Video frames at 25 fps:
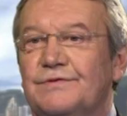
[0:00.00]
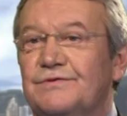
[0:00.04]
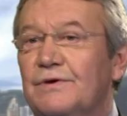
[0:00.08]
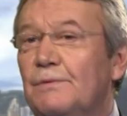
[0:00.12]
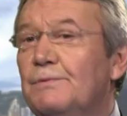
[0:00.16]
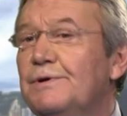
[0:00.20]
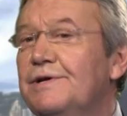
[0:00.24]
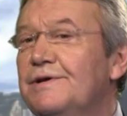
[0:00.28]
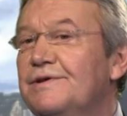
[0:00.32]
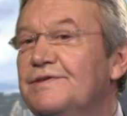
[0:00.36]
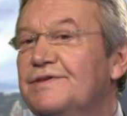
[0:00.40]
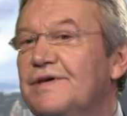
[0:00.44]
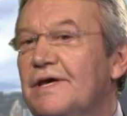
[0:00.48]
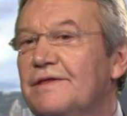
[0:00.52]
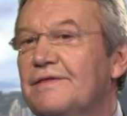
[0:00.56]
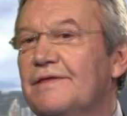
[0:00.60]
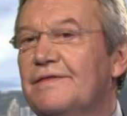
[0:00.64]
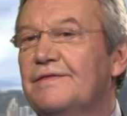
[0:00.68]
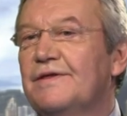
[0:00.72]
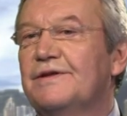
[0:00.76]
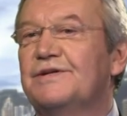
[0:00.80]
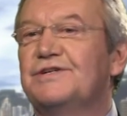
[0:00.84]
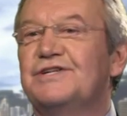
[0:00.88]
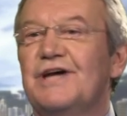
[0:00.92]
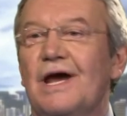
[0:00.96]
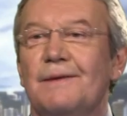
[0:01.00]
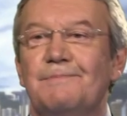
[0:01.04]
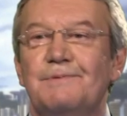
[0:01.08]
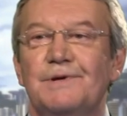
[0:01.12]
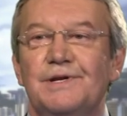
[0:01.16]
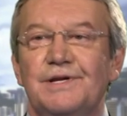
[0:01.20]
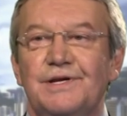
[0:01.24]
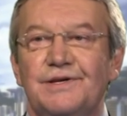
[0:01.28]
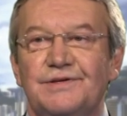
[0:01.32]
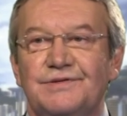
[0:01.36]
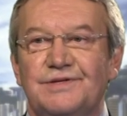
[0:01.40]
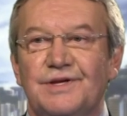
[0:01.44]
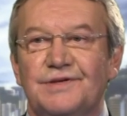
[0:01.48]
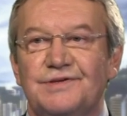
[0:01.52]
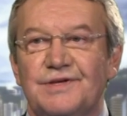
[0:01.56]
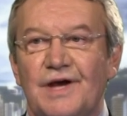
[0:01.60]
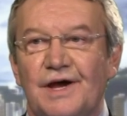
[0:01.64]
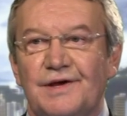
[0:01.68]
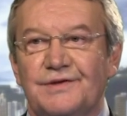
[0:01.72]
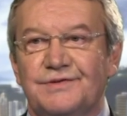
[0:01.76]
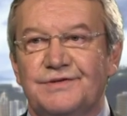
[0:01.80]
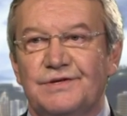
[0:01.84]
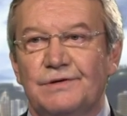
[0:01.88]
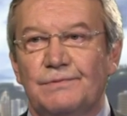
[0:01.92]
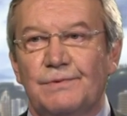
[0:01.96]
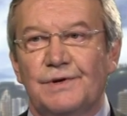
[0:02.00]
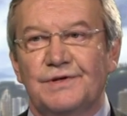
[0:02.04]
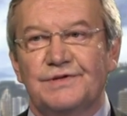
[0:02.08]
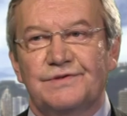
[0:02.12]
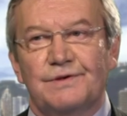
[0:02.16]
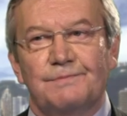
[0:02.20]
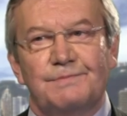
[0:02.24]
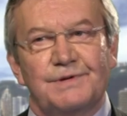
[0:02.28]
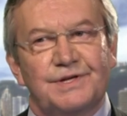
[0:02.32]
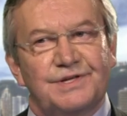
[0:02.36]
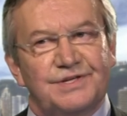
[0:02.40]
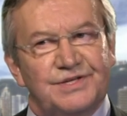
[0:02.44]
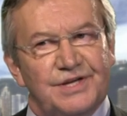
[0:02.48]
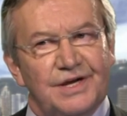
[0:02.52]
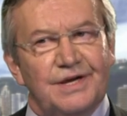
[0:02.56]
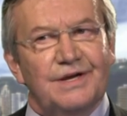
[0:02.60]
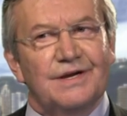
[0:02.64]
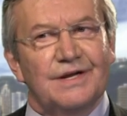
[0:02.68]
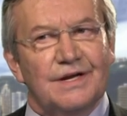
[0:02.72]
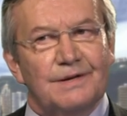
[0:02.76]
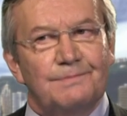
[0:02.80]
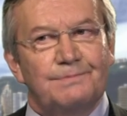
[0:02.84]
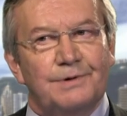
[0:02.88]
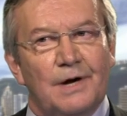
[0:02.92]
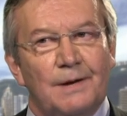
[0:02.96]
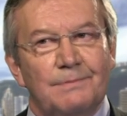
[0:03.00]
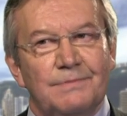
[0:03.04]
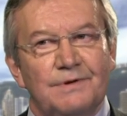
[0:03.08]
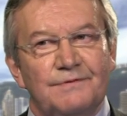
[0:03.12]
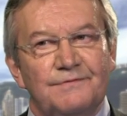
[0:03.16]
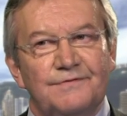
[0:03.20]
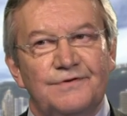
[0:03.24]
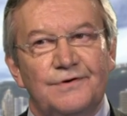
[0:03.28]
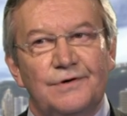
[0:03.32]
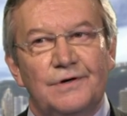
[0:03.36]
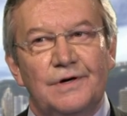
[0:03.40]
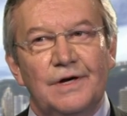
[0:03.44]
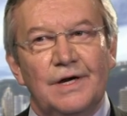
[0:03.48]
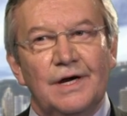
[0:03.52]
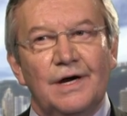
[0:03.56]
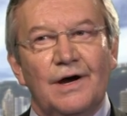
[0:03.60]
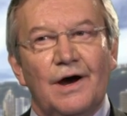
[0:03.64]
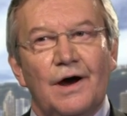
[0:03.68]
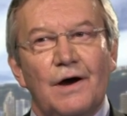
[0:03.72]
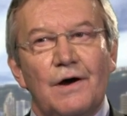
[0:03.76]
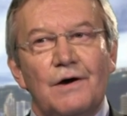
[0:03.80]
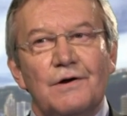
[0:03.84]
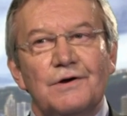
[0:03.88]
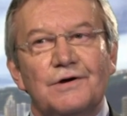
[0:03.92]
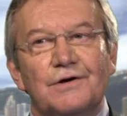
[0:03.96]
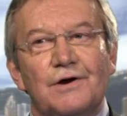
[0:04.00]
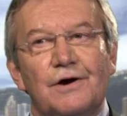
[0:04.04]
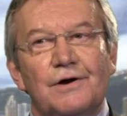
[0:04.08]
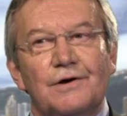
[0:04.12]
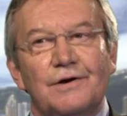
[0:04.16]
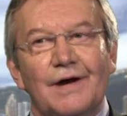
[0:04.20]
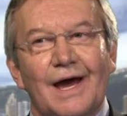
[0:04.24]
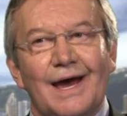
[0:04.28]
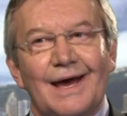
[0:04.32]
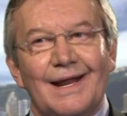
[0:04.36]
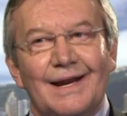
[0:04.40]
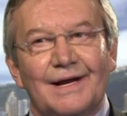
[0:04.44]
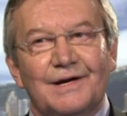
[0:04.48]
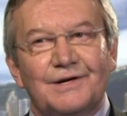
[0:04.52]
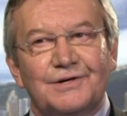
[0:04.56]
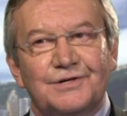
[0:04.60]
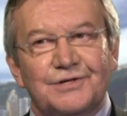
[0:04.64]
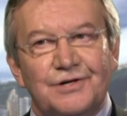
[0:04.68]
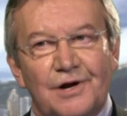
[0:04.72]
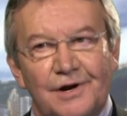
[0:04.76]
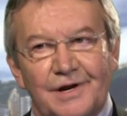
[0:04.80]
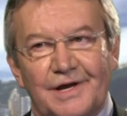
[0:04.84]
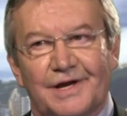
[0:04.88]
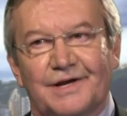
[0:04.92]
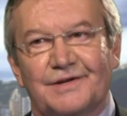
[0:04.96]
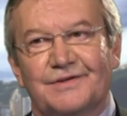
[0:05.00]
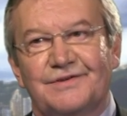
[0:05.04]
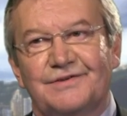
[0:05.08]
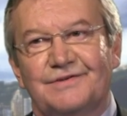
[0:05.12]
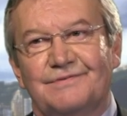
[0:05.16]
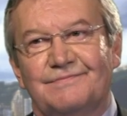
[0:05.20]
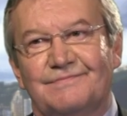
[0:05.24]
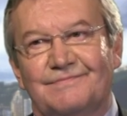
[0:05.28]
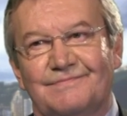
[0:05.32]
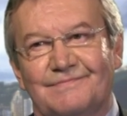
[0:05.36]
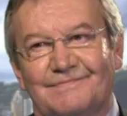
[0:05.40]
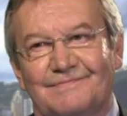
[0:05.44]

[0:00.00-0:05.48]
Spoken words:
So would you say that the Japanese disaster was a particular problem for Hong Kong electronics?